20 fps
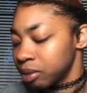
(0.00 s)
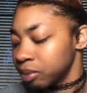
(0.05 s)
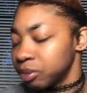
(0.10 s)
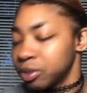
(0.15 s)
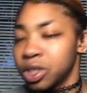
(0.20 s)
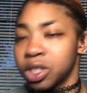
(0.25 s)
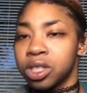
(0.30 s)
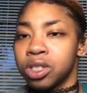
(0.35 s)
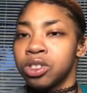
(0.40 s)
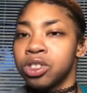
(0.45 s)

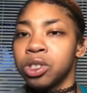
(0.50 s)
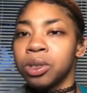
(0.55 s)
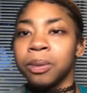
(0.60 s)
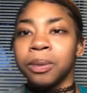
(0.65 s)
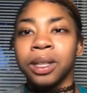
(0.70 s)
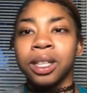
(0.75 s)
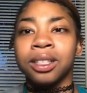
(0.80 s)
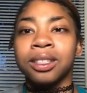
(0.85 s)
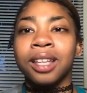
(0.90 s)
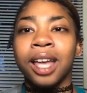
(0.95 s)
Just shoot
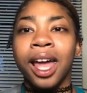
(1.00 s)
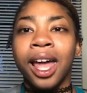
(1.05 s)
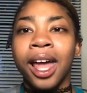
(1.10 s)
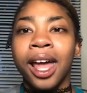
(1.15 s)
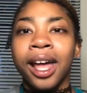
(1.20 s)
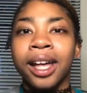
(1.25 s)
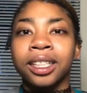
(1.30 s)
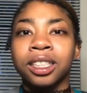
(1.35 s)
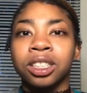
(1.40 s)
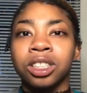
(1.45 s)
me a
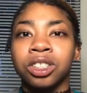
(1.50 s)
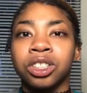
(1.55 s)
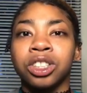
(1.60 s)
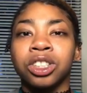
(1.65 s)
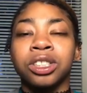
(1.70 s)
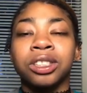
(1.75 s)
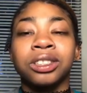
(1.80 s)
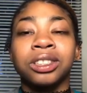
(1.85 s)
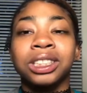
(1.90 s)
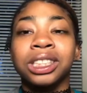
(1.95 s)
text
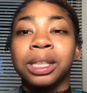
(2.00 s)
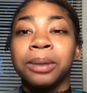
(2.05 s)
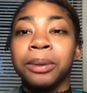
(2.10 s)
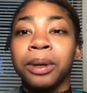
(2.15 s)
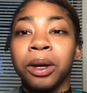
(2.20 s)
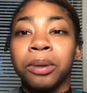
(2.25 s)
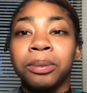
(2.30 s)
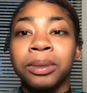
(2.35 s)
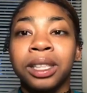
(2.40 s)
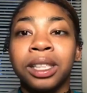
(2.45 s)
or
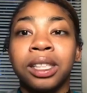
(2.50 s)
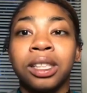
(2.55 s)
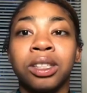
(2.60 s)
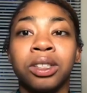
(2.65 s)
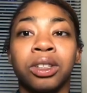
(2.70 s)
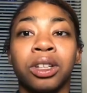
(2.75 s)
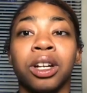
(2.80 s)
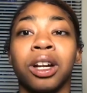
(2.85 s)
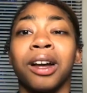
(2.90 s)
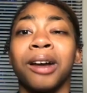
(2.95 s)
email
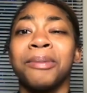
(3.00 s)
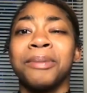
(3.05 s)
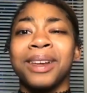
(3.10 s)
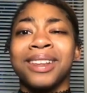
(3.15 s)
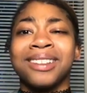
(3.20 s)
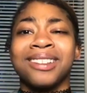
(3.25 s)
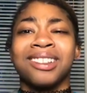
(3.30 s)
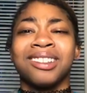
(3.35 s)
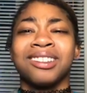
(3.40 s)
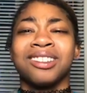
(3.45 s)
me or a
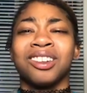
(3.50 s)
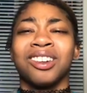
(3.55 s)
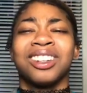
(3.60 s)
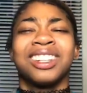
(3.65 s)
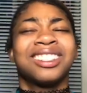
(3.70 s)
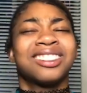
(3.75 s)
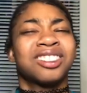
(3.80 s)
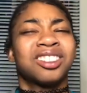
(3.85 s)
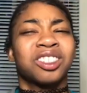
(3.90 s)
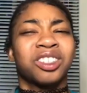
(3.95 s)
message on
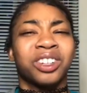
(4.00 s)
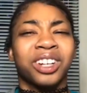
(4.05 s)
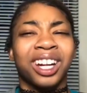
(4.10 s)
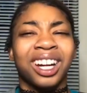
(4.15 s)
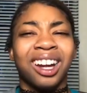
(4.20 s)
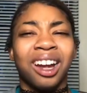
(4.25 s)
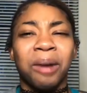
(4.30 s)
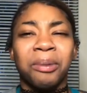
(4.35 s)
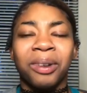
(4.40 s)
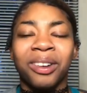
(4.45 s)

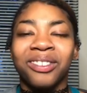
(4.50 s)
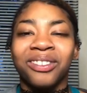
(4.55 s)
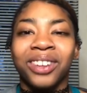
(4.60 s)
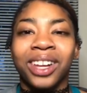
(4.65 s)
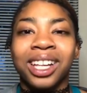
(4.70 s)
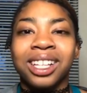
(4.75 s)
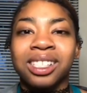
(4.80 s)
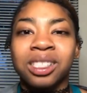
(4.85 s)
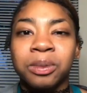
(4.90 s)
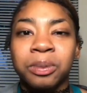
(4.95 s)
Instagram or
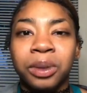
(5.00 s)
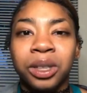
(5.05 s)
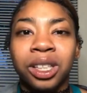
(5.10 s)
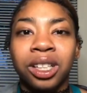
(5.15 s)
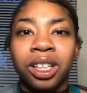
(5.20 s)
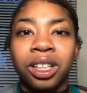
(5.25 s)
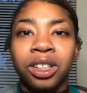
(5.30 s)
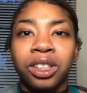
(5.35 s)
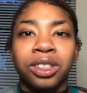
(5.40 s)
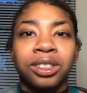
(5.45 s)

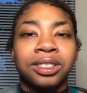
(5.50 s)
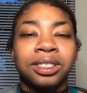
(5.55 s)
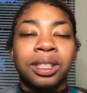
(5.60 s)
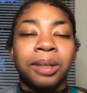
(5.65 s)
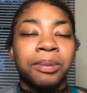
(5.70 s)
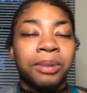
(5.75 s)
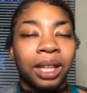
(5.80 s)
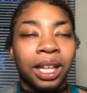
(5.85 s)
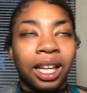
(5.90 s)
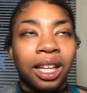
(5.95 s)
Facebook or
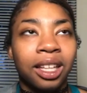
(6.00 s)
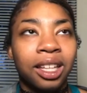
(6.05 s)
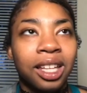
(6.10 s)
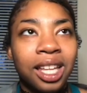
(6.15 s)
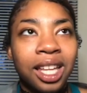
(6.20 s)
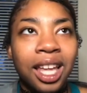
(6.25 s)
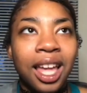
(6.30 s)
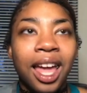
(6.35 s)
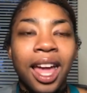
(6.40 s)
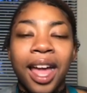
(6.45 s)
something.
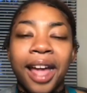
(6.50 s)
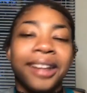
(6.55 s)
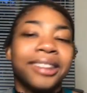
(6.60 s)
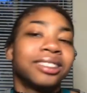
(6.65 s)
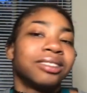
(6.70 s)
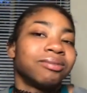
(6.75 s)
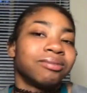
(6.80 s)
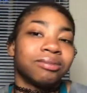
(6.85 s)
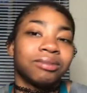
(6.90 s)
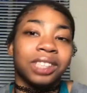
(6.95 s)

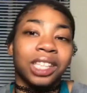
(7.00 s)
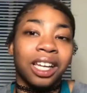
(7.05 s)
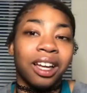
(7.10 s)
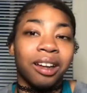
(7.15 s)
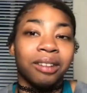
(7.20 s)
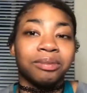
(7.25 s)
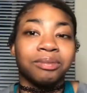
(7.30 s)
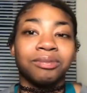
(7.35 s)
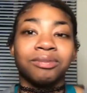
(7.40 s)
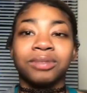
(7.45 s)
And yeah,
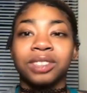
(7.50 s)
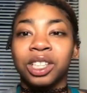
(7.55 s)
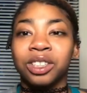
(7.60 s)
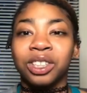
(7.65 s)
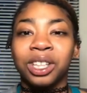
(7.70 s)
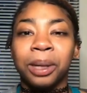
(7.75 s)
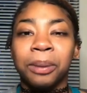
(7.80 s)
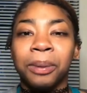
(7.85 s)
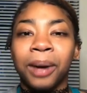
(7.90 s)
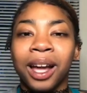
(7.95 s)
I'll
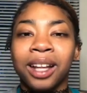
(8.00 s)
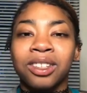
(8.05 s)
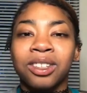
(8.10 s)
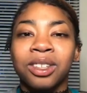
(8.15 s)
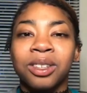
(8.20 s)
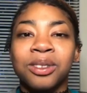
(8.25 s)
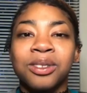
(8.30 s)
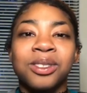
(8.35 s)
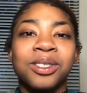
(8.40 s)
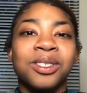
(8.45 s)
get back to
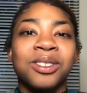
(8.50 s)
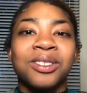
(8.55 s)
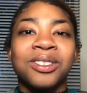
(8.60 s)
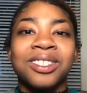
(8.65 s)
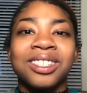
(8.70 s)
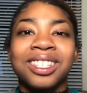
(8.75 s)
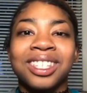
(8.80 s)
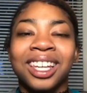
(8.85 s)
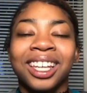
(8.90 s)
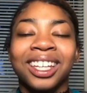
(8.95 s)
you as
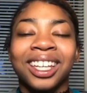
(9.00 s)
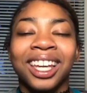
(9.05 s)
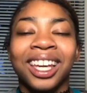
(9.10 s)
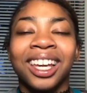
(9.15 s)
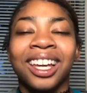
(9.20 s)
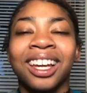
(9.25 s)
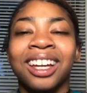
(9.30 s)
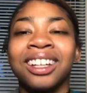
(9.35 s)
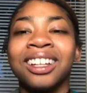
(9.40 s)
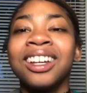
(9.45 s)
soon as I
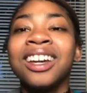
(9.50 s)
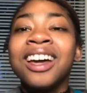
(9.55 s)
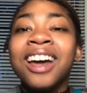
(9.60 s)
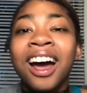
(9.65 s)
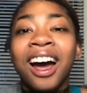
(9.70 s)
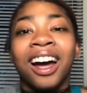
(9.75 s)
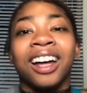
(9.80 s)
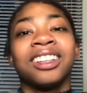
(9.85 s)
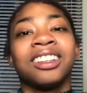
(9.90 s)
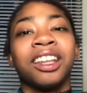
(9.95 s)
can.
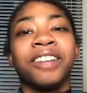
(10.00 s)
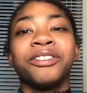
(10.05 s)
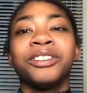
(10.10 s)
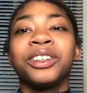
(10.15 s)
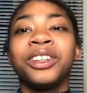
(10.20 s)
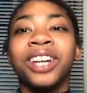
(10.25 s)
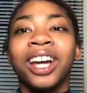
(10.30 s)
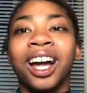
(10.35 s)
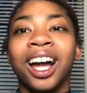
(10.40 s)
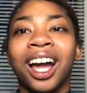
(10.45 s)
I love you
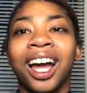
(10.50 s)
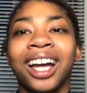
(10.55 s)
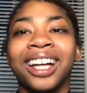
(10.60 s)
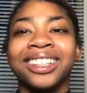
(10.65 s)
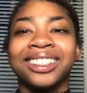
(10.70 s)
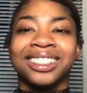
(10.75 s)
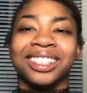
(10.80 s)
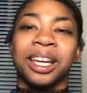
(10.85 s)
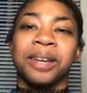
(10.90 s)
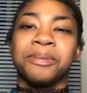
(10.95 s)

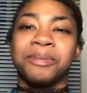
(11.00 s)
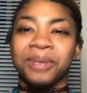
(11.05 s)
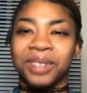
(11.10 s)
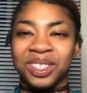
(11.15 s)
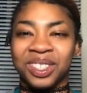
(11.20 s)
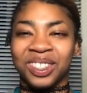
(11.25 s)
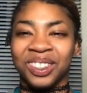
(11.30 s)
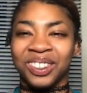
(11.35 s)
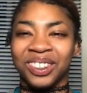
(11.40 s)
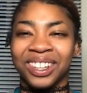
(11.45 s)
guys. I
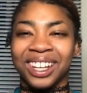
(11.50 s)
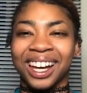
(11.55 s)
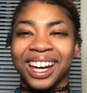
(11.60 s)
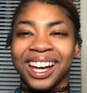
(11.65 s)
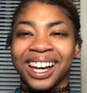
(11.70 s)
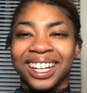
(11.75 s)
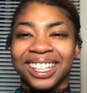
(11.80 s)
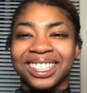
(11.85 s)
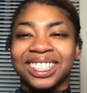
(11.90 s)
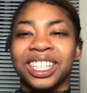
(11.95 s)
miss you
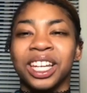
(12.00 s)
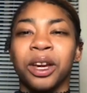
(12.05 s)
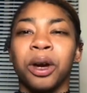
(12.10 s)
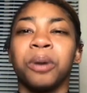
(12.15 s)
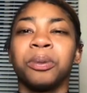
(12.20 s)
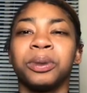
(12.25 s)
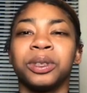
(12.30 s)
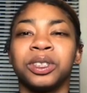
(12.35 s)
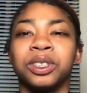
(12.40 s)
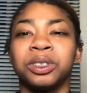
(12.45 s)
guys. I
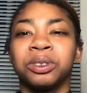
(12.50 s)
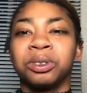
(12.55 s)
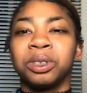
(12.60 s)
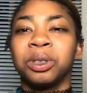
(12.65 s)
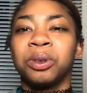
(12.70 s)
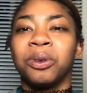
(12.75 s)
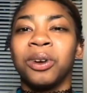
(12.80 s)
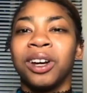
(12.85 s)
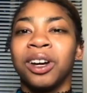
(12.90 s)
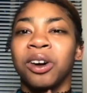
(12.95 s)
hope you're
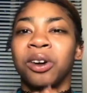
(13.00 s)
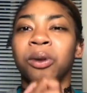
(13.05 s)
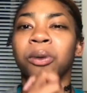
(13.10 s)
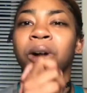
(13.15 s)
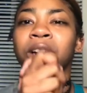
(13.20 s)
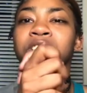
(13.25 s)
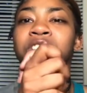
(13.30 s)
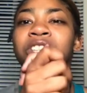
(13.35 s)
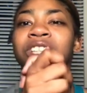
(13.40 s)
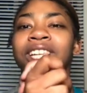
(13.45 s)
doing well.
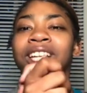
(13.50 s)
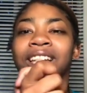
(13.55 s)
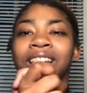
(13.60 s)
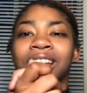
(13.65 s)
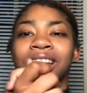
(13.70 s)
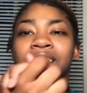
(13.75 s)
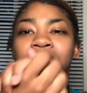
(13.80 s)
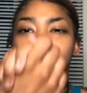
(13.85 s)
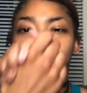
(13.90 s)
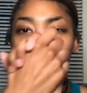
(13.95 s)
Wash your
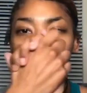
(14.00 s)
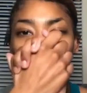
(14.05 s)
hands.